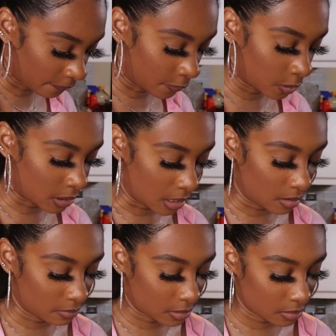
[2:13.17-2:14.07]
4
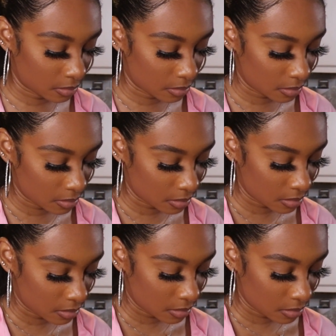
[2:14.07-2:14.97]
times.
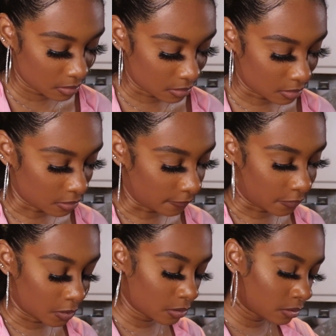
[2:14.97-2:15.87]
So
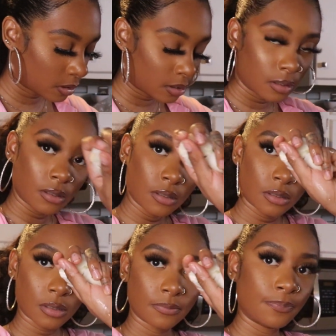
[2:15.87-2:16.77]
4 little
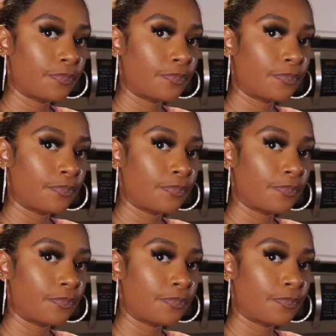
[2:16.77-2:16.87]
things